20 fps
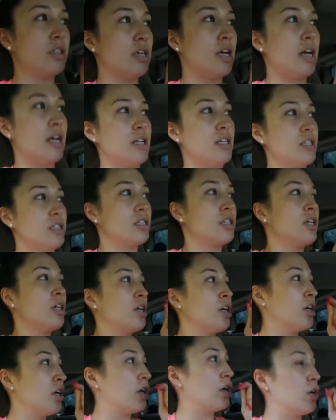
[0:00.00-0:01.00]
It's
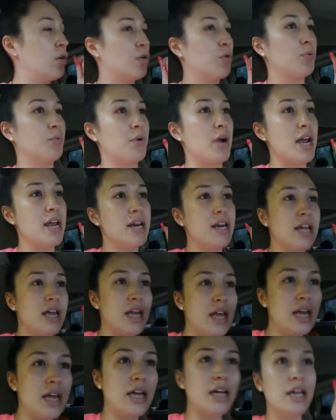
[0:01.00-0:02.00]

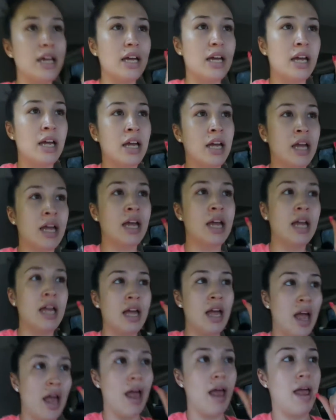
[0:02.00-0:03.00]
raining
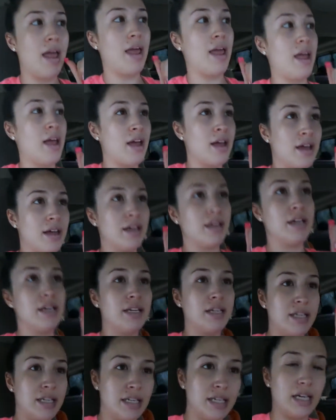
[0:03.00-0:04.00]

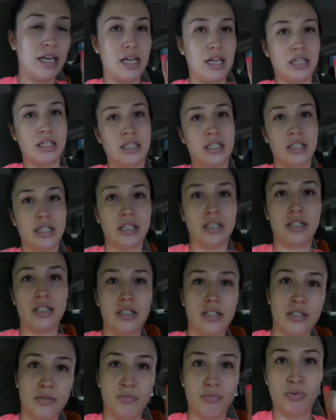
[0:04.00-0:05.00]
and oh,
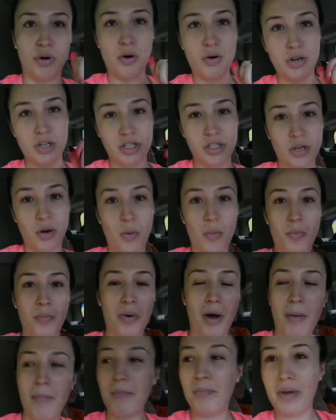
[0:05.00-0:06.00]
this road is so
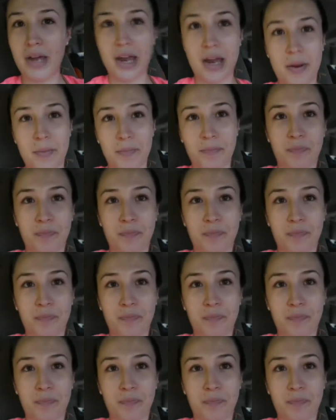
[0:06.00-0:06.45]
bumpy.